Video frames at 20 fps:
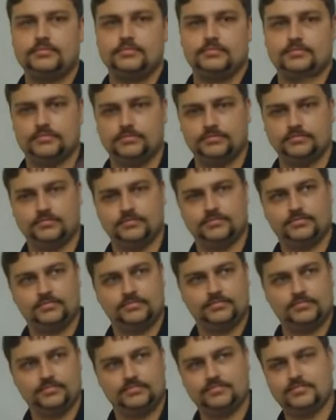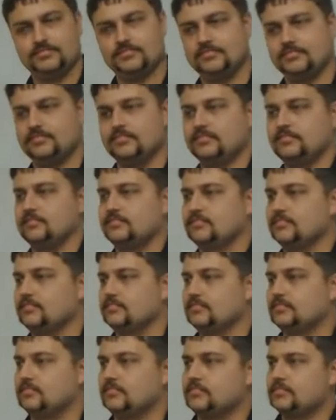
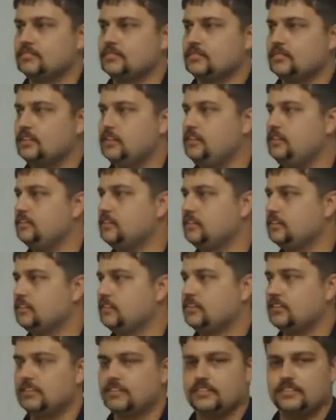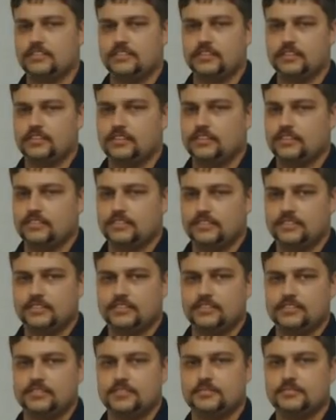
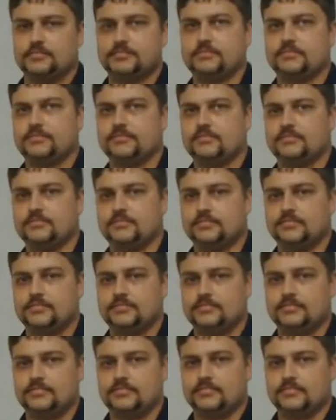[no speech]